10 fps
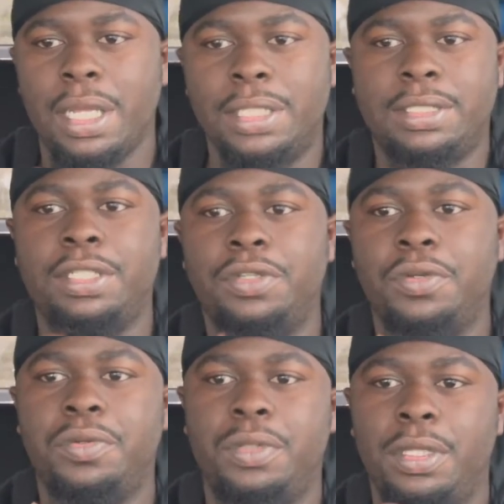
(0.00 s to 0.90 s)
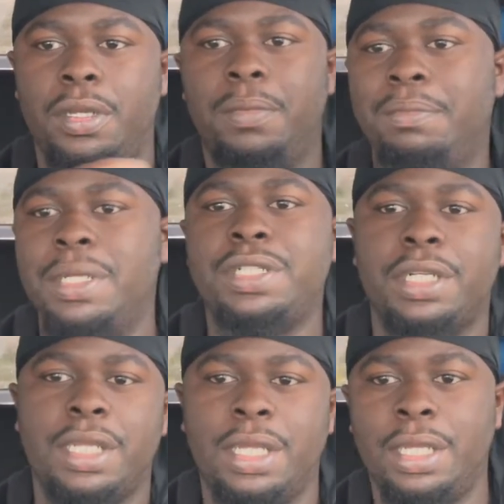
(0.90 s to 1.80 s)
into the
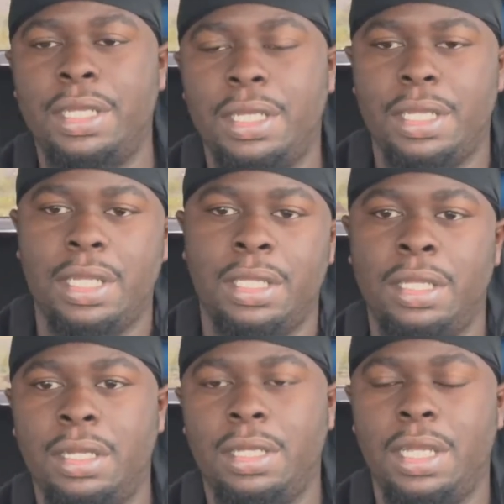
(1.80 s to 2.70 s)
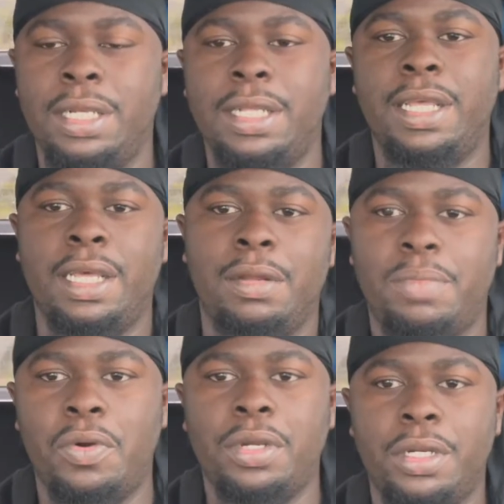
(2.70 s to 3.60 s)
Michigan-Indiana
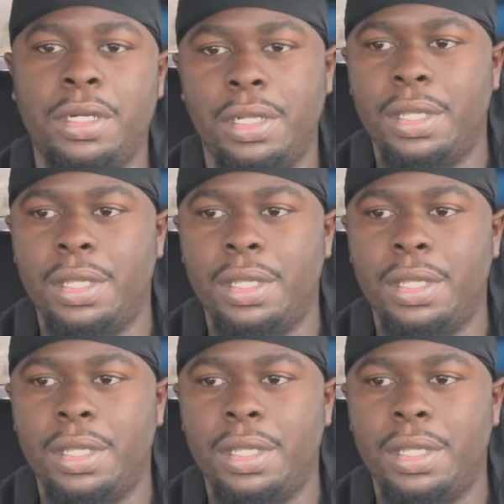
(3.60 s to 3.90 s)
border,